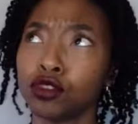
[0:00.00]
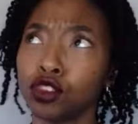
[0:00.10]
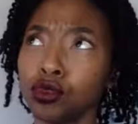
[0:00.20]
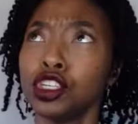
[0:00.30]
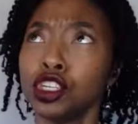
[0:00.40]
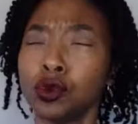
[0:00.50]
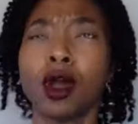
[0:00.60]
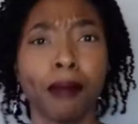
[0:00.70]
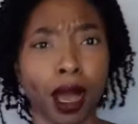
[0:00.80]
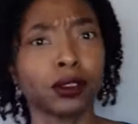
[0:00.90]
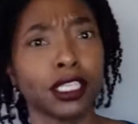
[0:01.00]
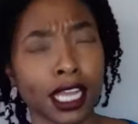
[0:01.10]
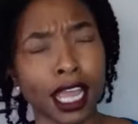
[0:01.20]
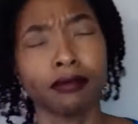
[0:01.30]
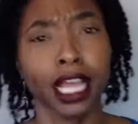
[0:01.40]
to you about
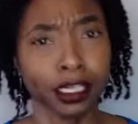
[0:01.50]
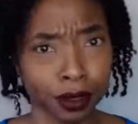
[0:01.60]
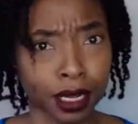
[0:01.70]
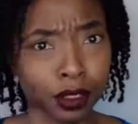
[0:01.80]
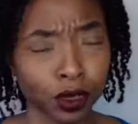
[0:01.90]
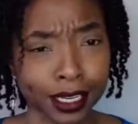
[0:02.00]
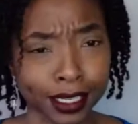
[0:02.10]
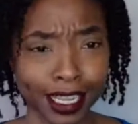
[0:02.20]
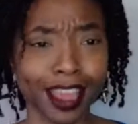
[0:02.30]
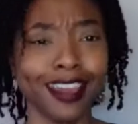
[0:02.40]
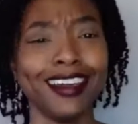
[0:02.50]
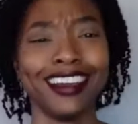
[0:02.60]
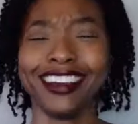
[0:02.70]
today. That's what I was trying to say.